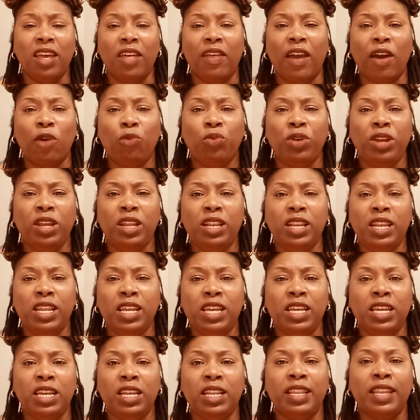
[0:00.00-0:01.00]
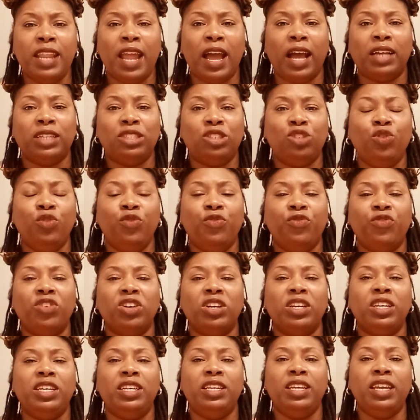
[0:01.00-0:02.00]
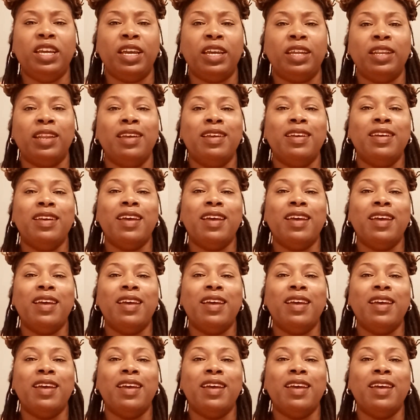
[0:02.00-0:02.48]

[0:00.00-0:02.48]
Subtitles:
that we need not to forget